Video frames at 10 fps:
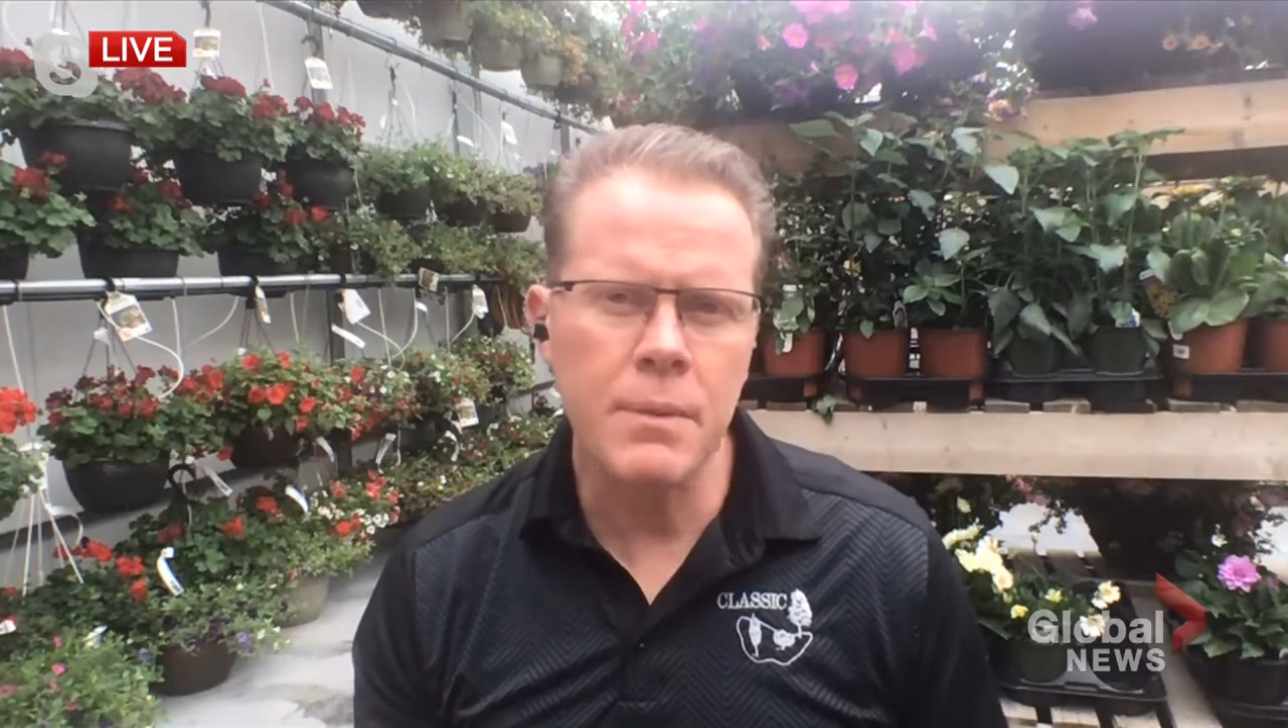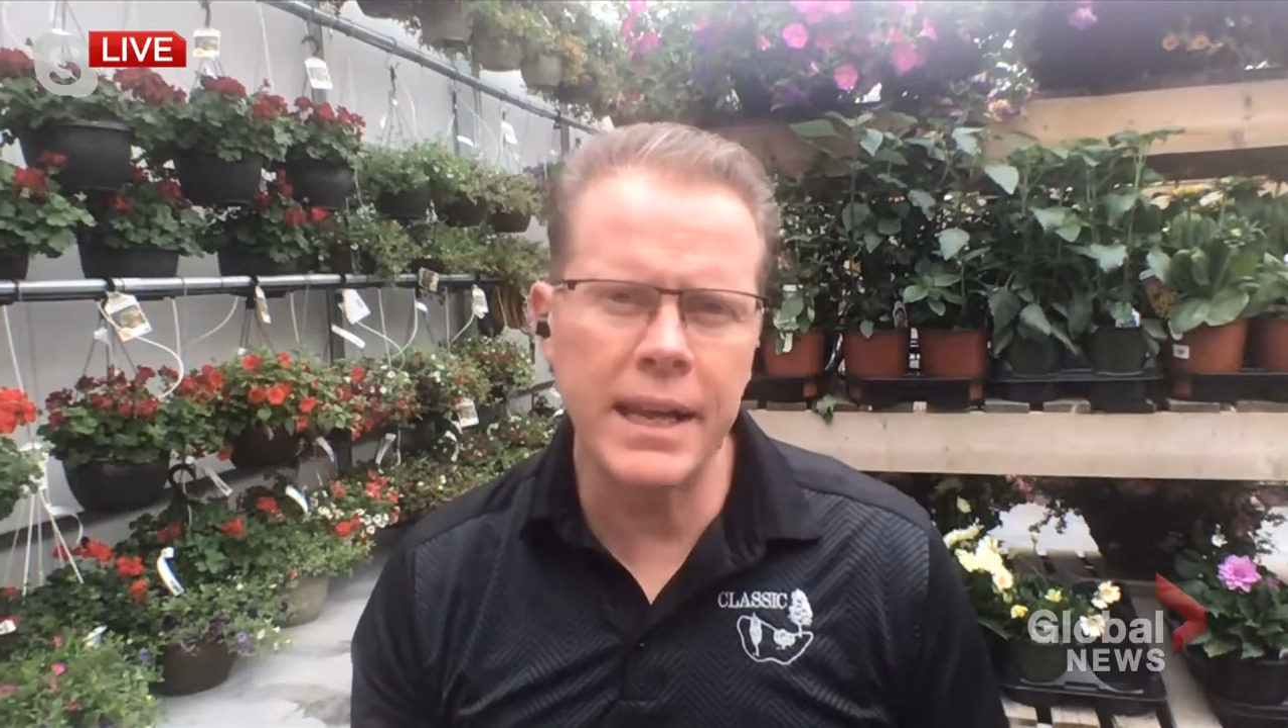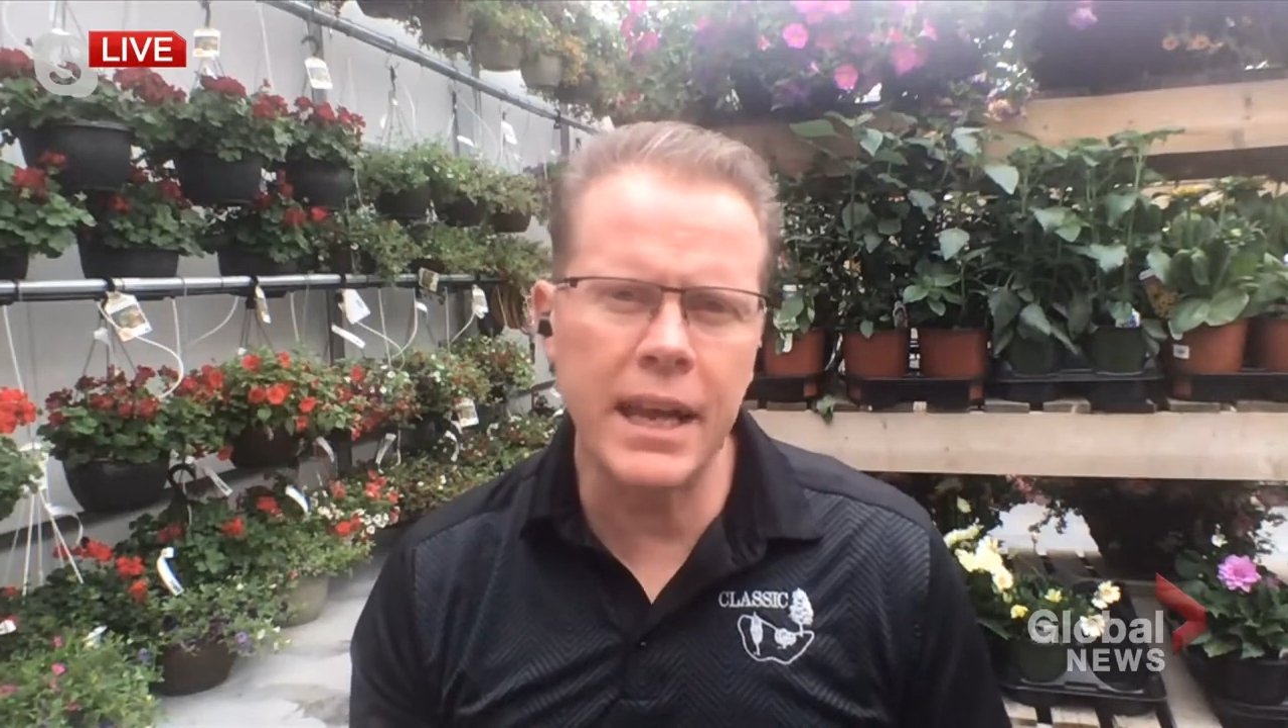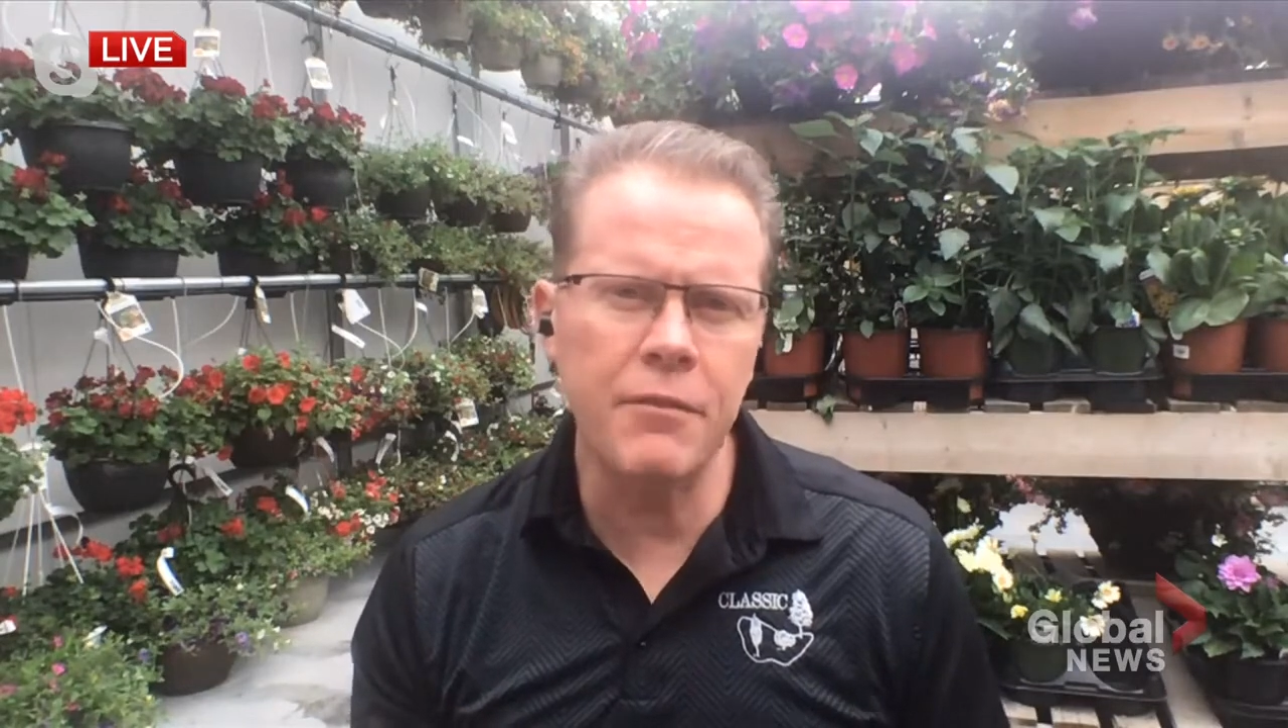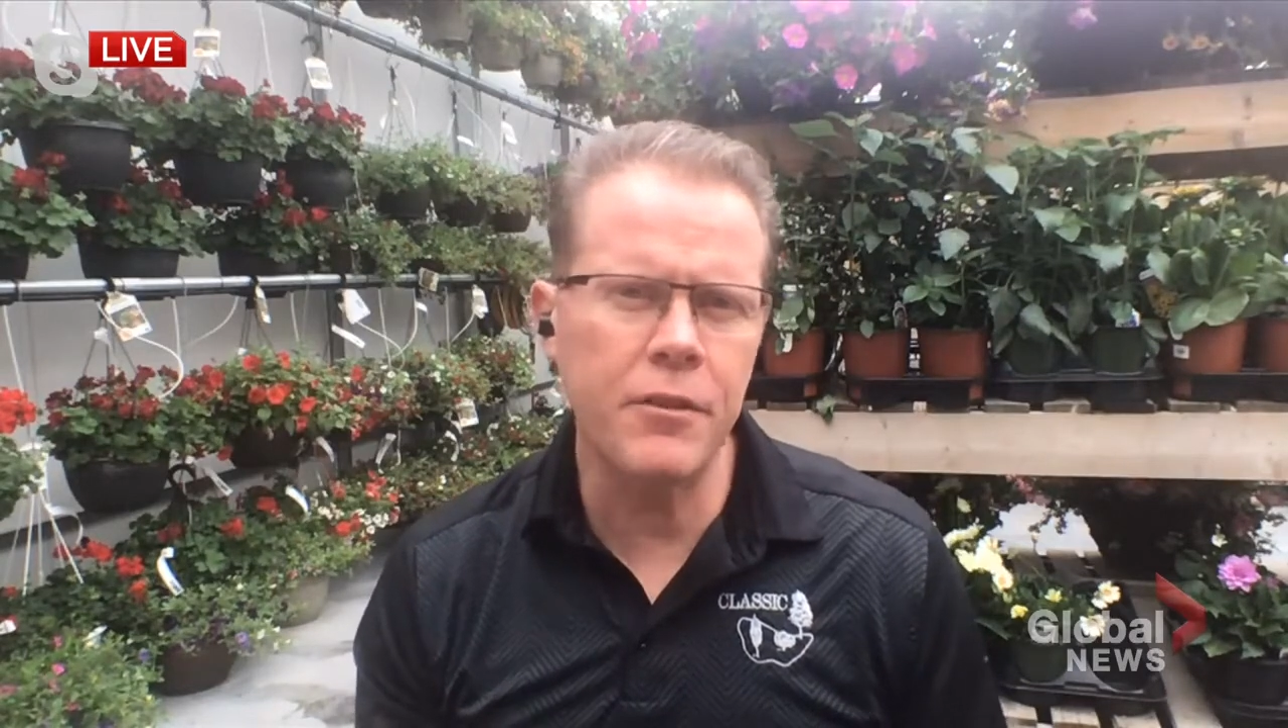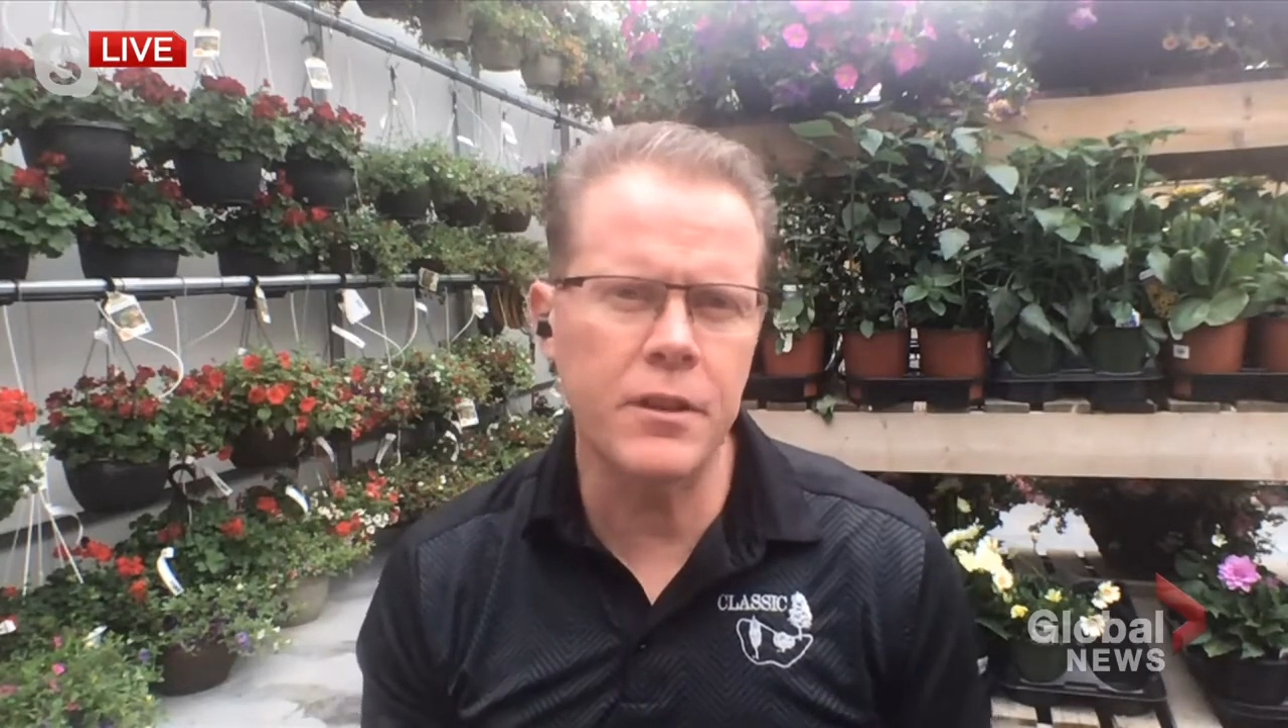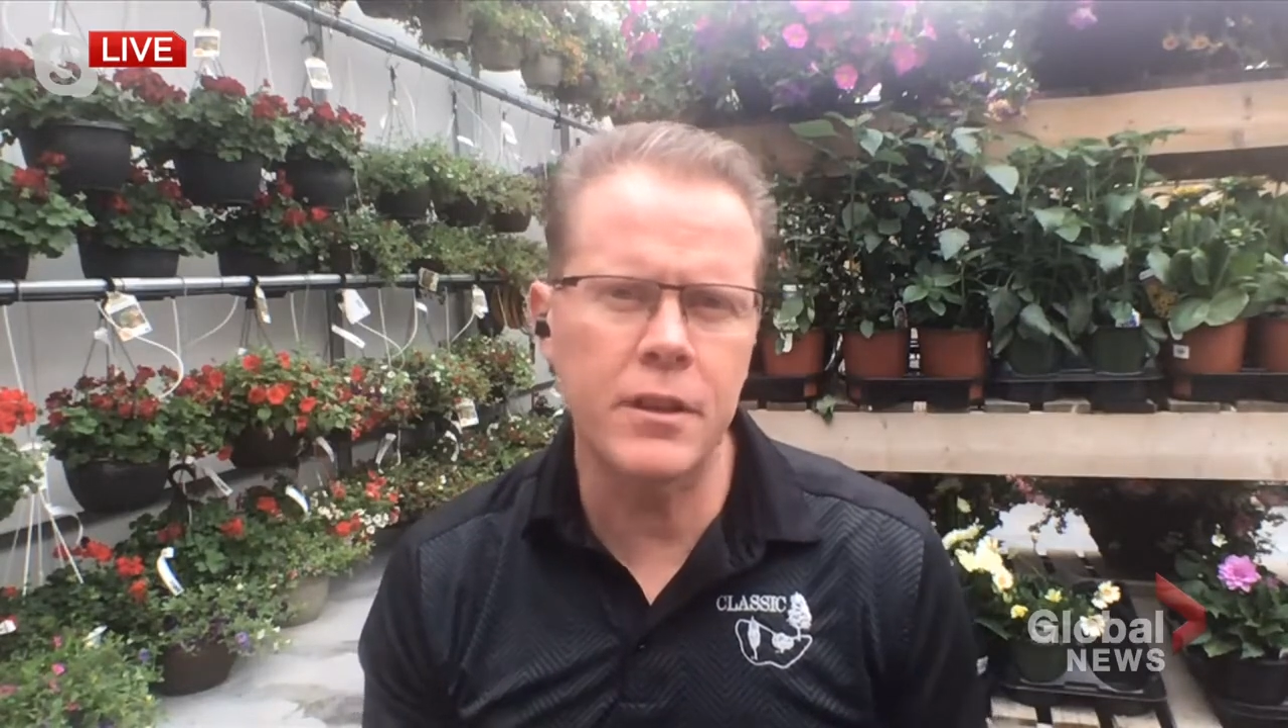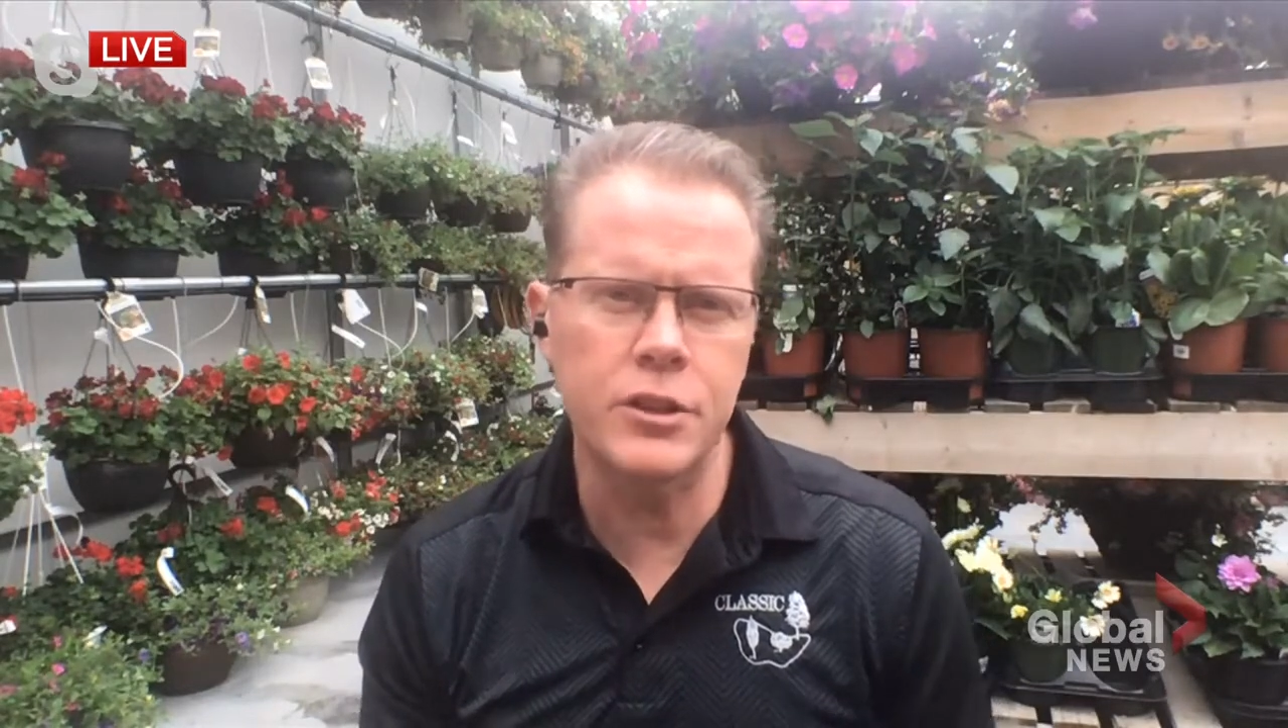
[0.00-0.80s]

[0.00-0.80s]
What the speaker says: But again, for